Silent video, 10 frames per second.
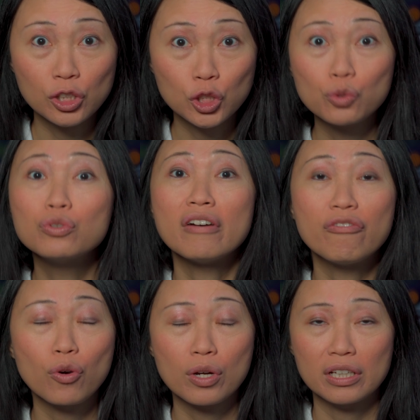so you can
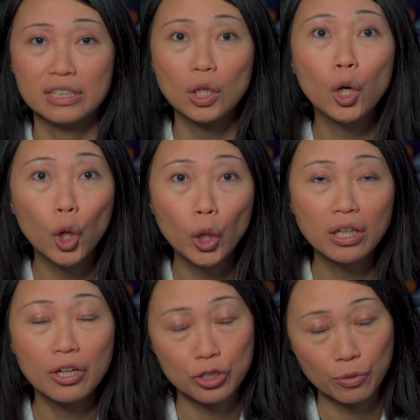focus
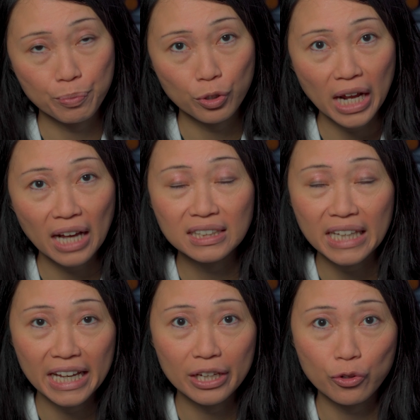on your products
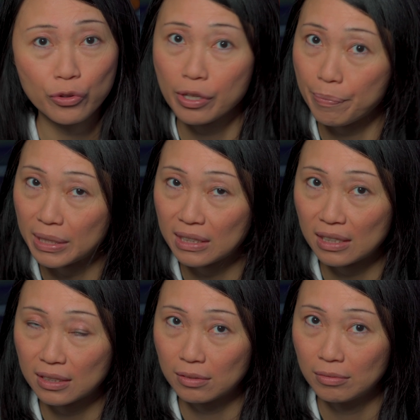and growing your
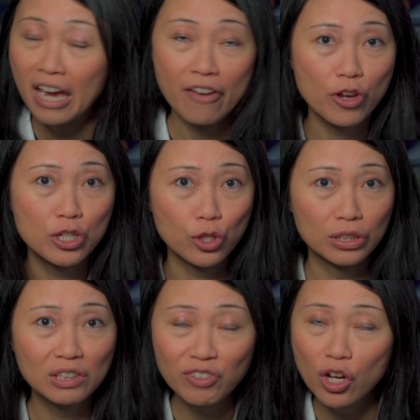business. If you
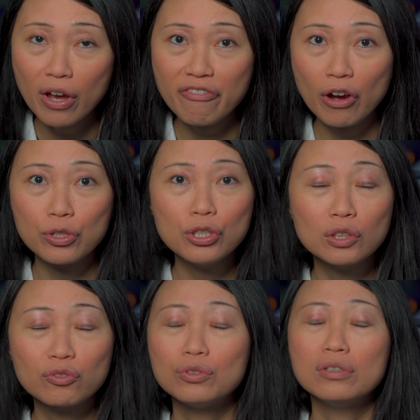enjoyed this video and found it
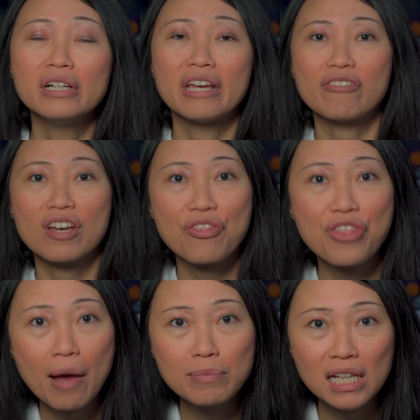useful, give it a
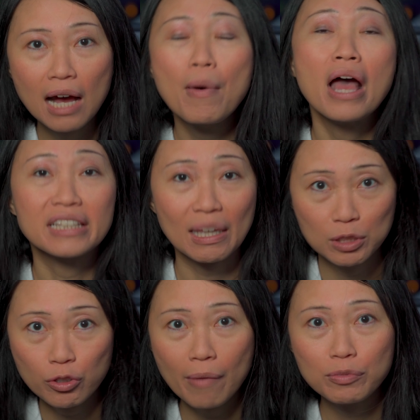thumbs up,
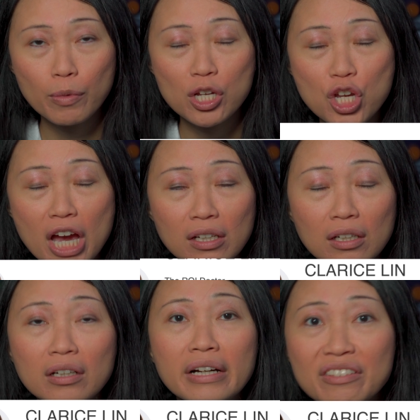subscribe to my
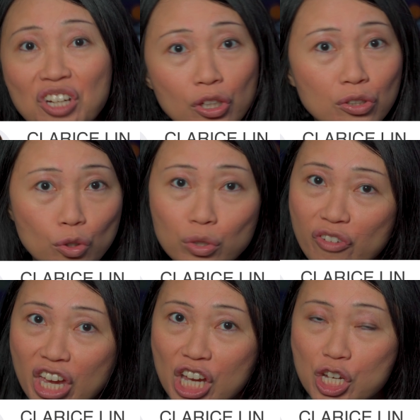channel, turn on the
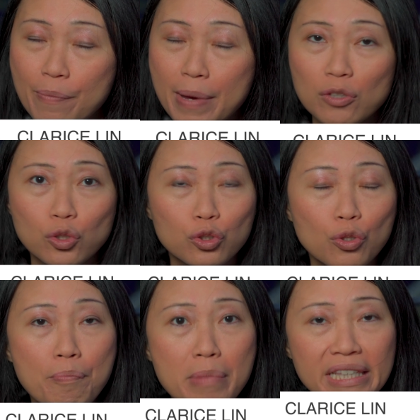notification bell so you
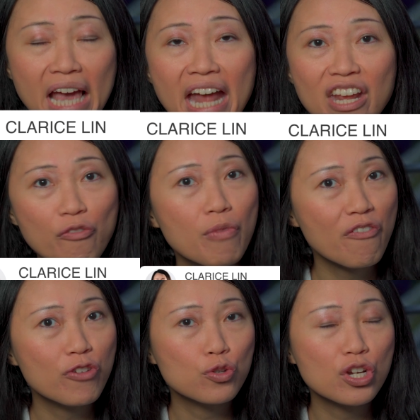don't miss any of
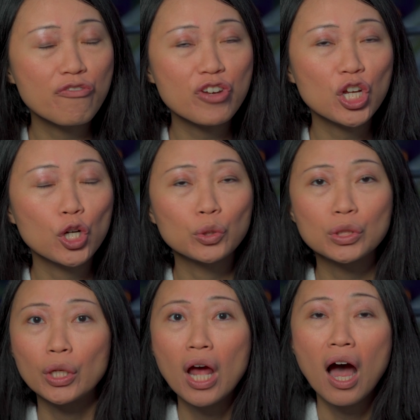my future
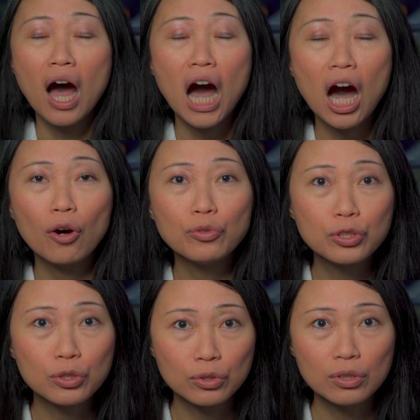videos on how
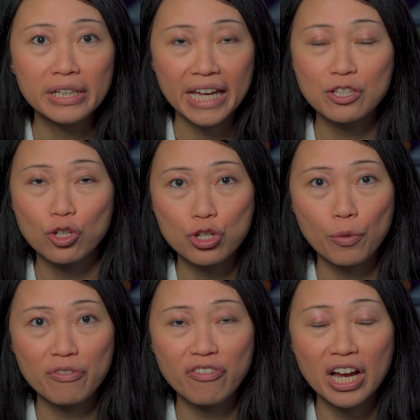to get your
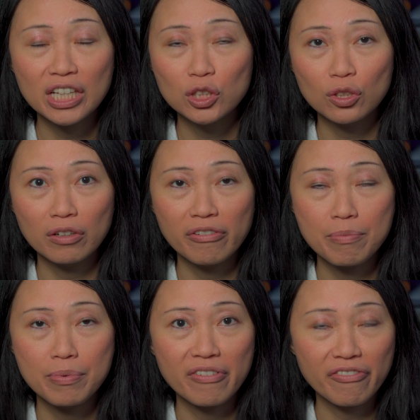Shopify store
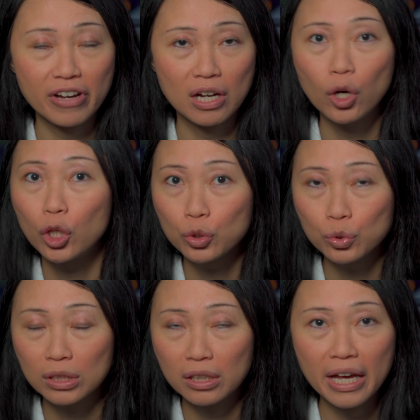be found on
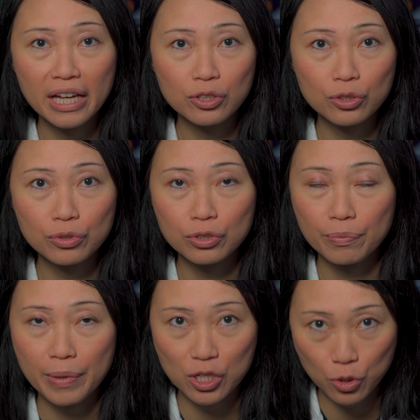Google and
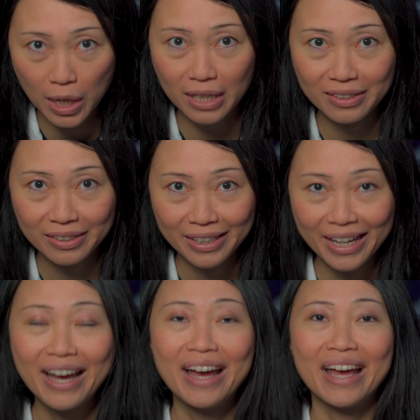YouTube page one.
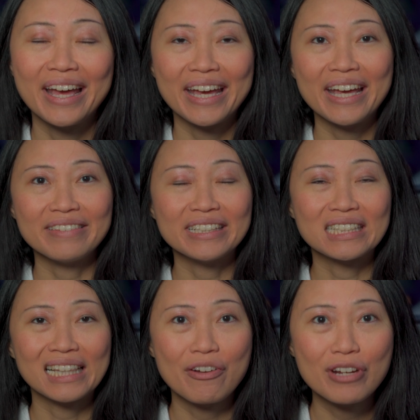And this
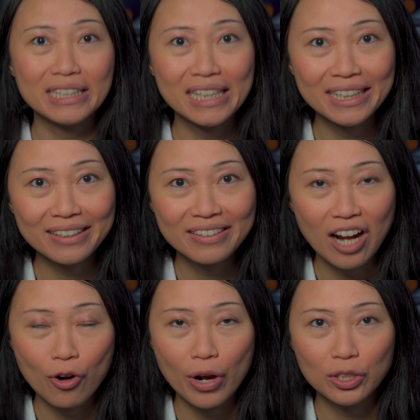is Clarice Lin, the
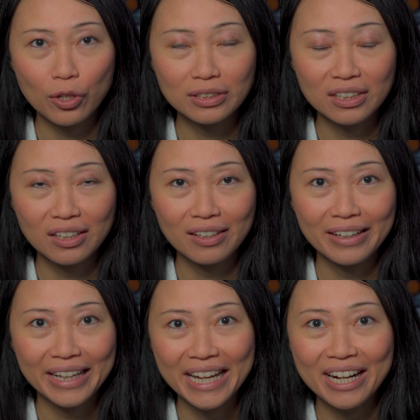ROI Doctor,
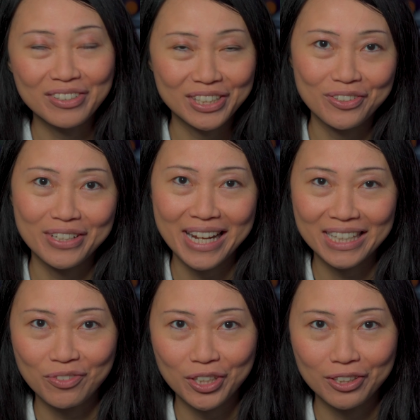and I'll see you in the
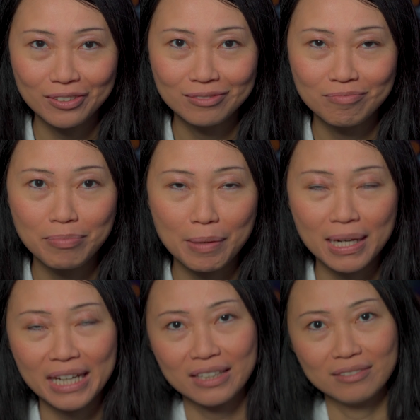next video. Bye
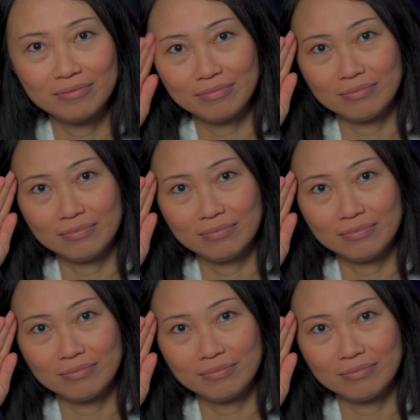bye.